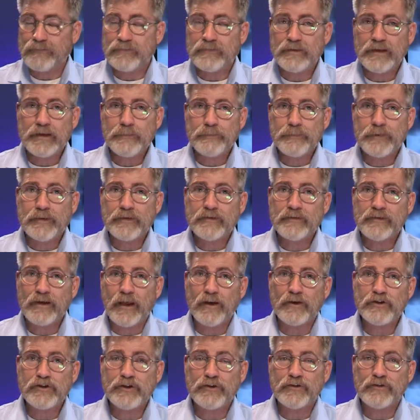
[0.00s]
deep
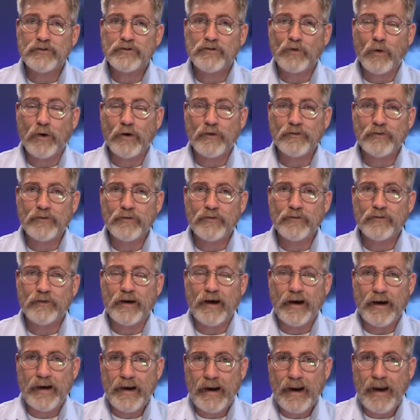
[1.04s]
intelligence sources that
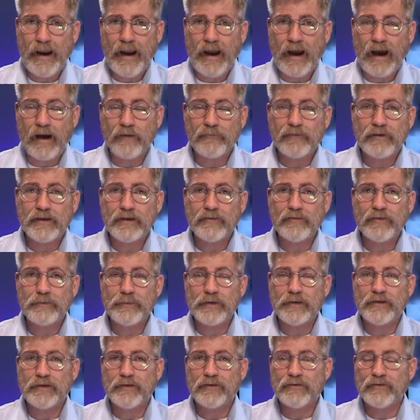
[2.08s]
I have given
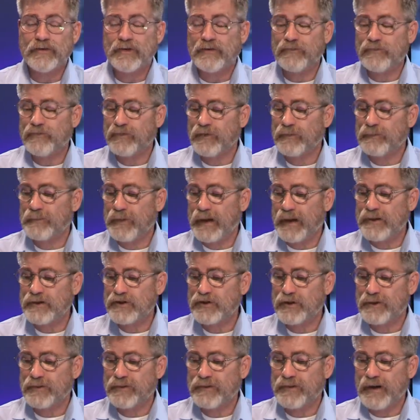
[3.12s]
me this
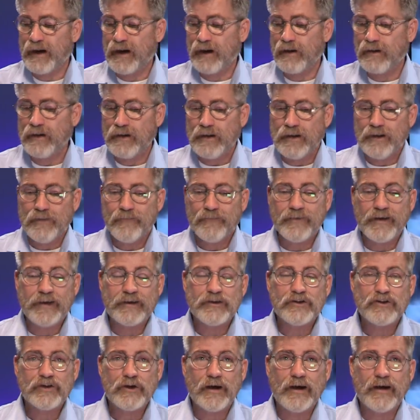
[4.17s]
information there,
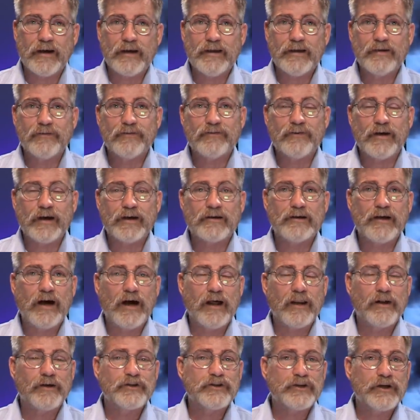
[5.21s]
that Chinese
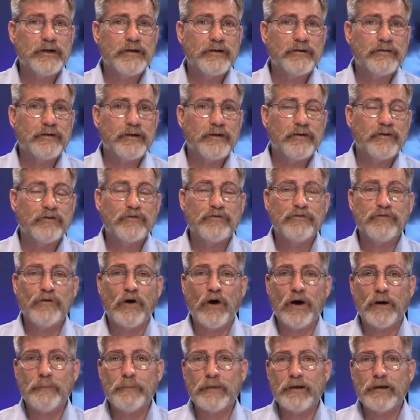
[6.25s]
technology that is far